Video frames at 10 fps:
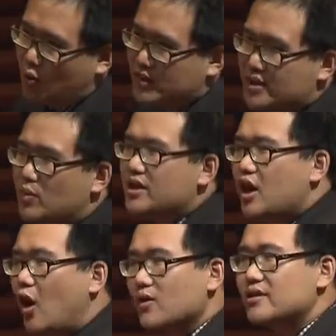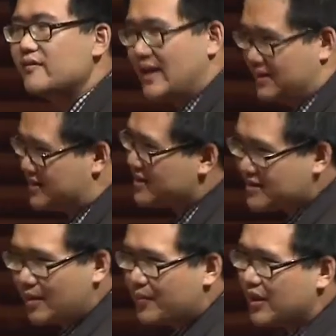When someone cultivates
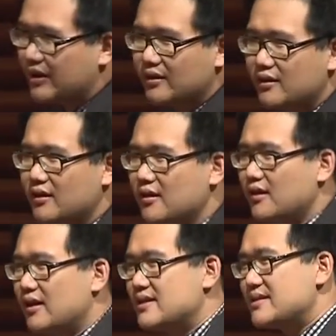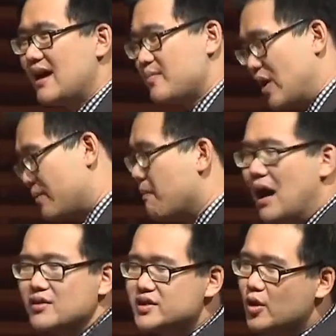something, it's not about a
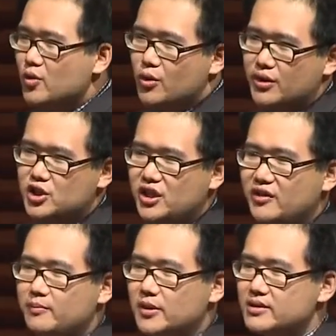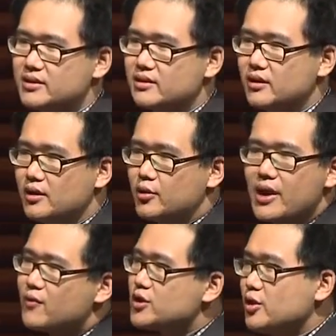milestone or achievement. They're
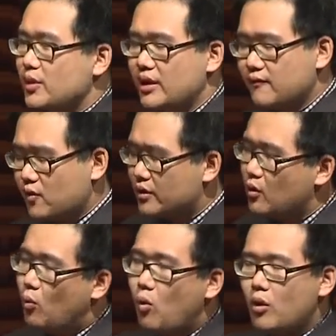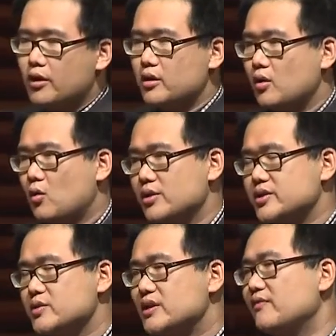never doing it for an award or a
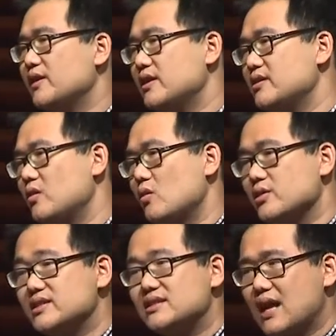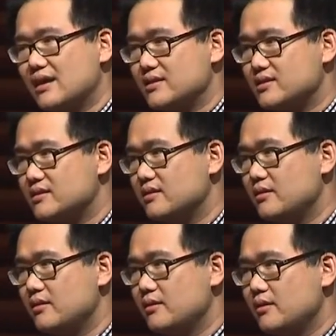certificate or a status.
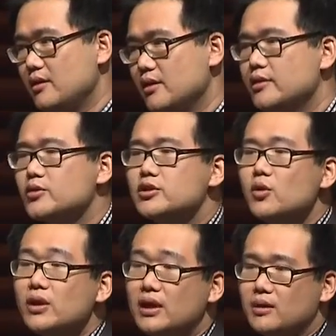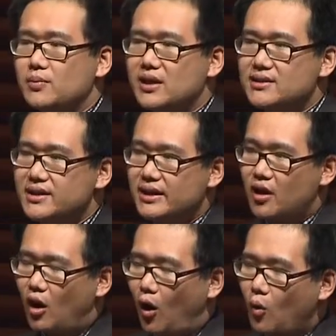They're doing it because it can
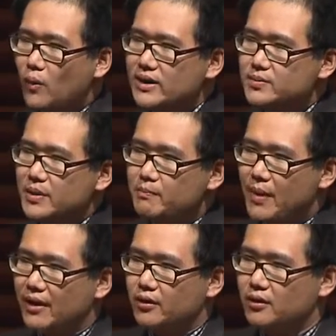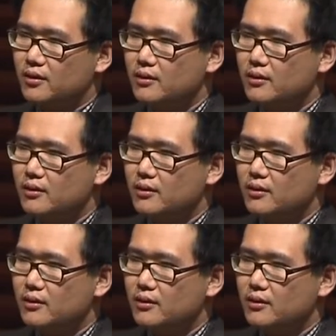always be better.